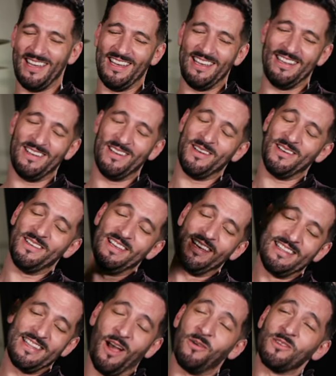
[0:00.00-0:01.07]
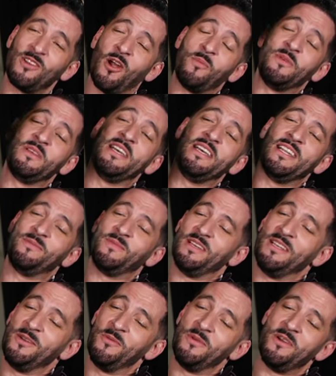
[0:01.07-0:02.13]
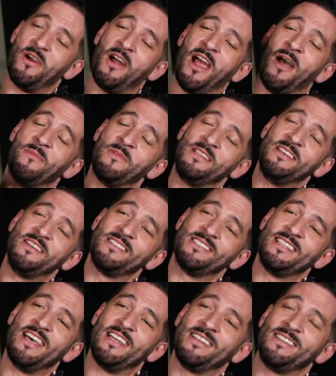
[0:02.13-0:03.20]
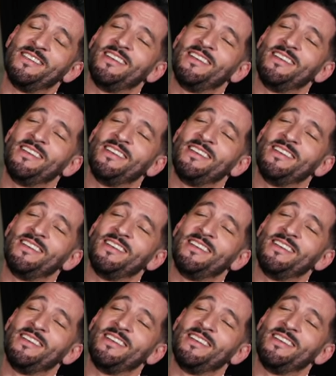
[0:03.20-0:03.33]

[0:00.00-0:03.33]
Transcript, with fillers: Yeah, man. And, uh, that was our beginning, but here we are. How many years later?